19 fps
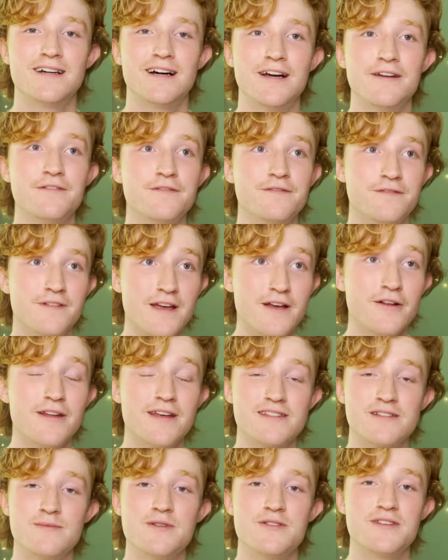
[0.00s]
I failed
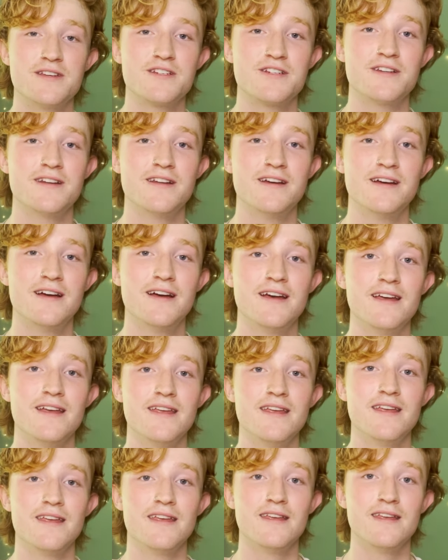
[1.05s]
as a musician.
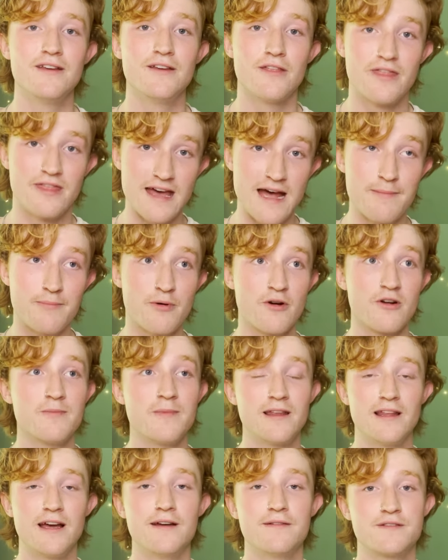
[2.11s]
It's that part of
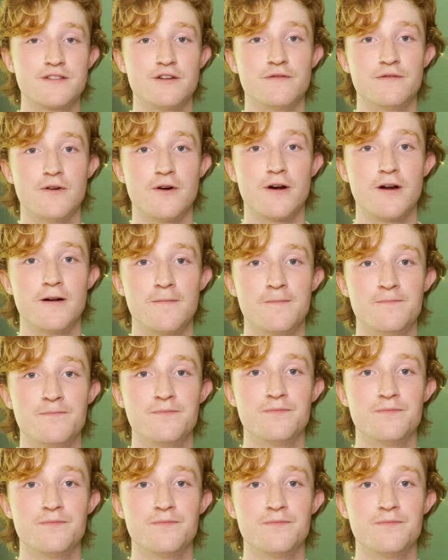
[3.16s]
my life so far.